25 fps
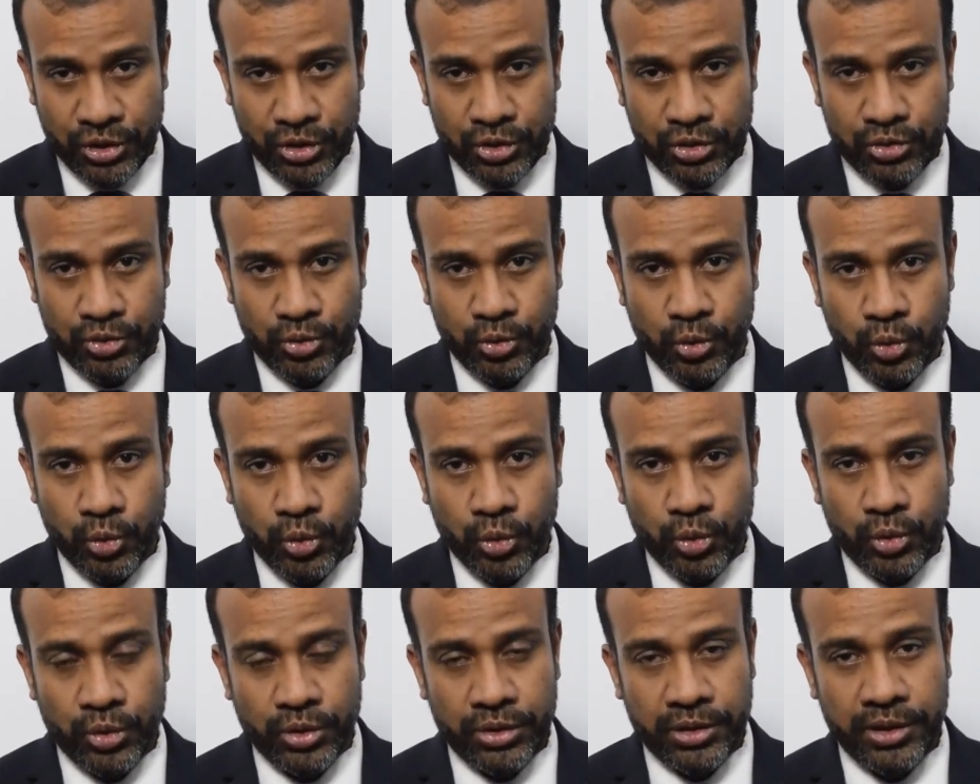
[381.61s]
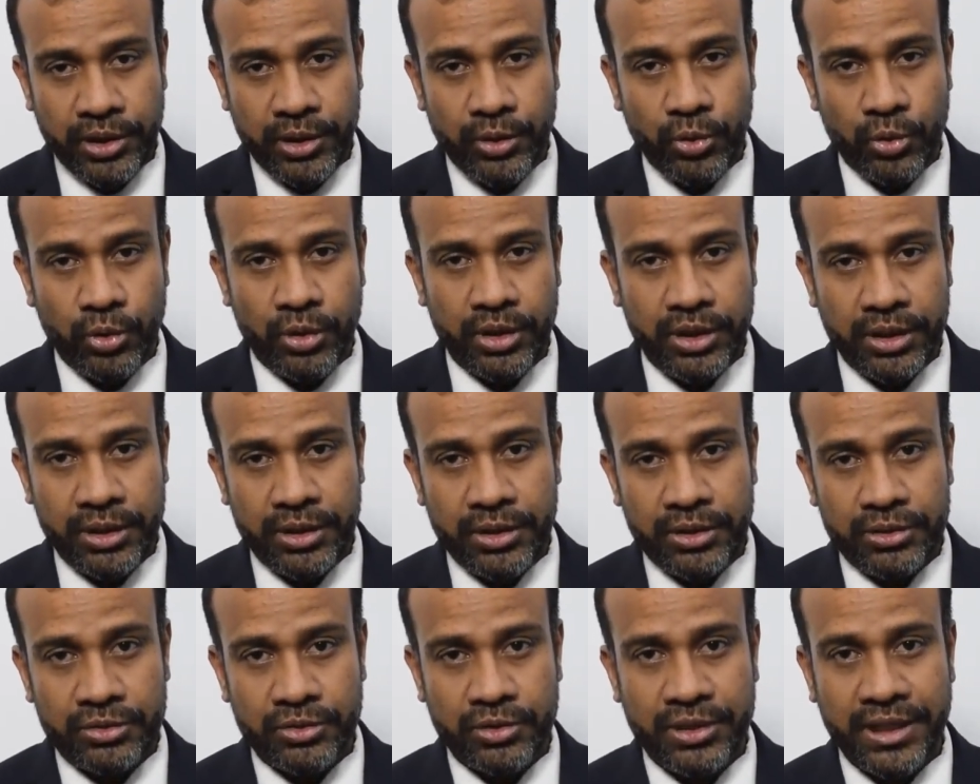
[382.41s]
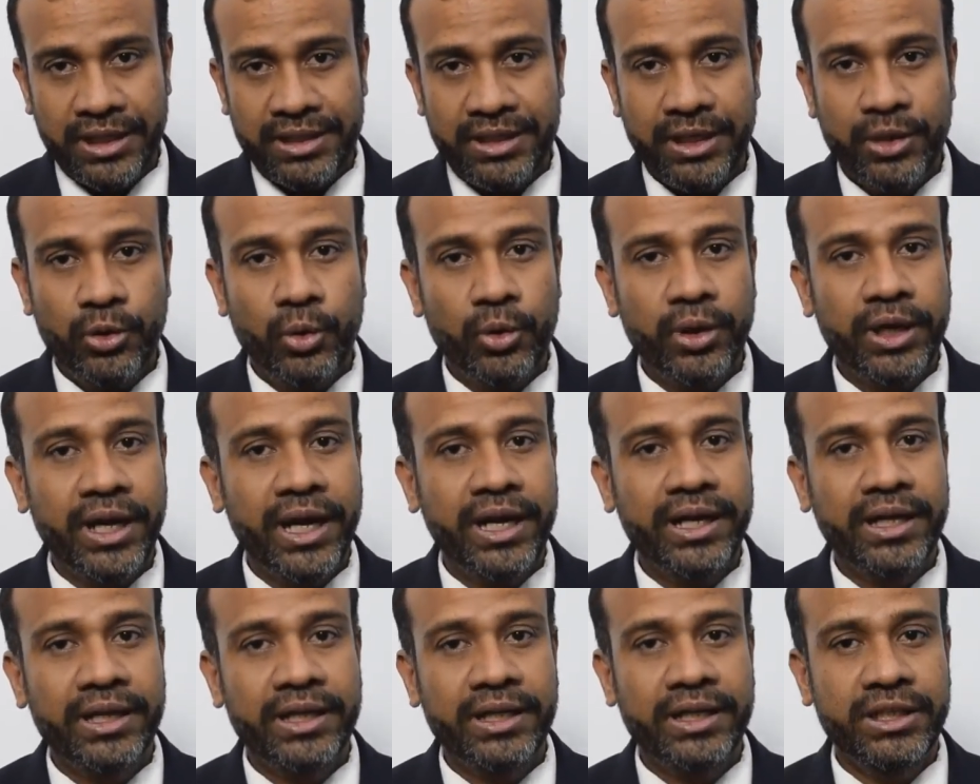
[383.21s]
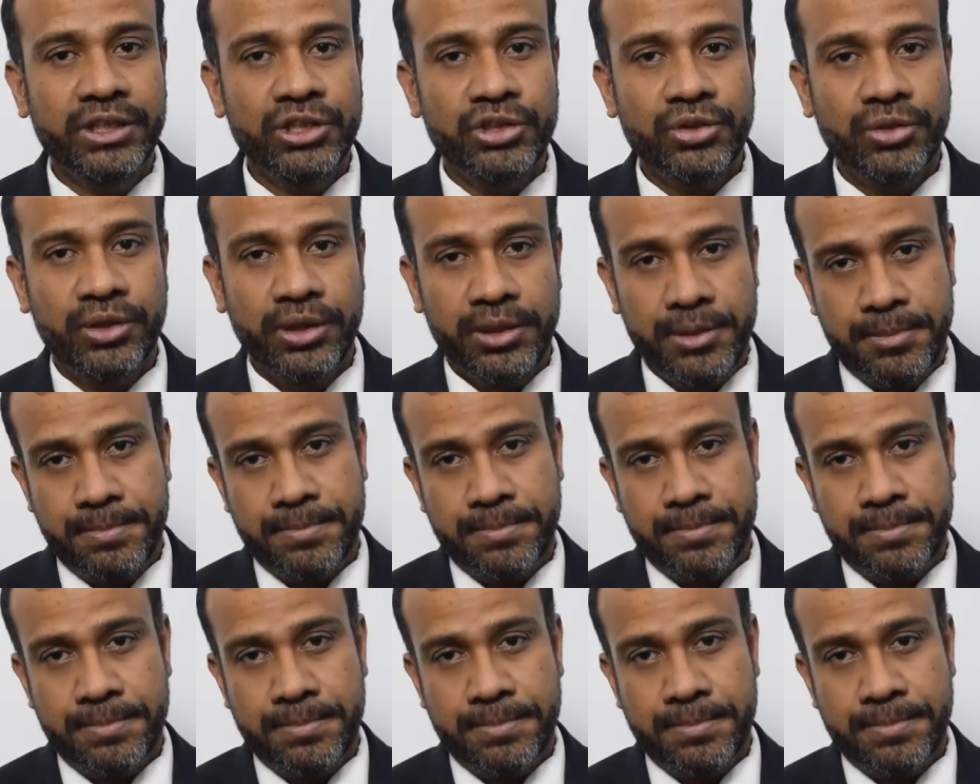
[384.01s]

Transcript: so that they don't get any injury.